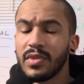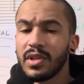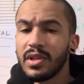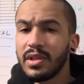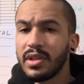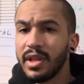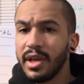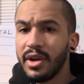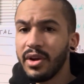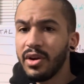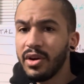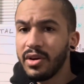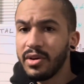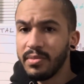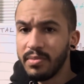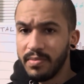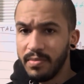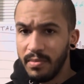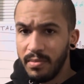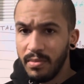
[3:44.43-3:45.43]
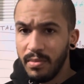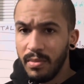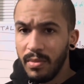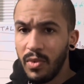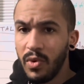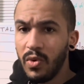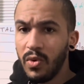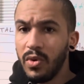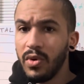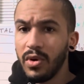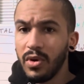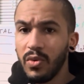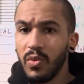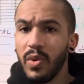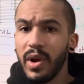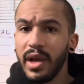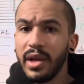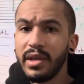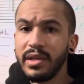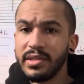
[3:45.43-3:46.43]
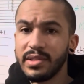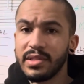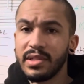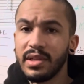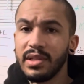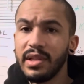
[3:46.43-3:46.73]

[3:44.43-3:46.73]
There are more ways to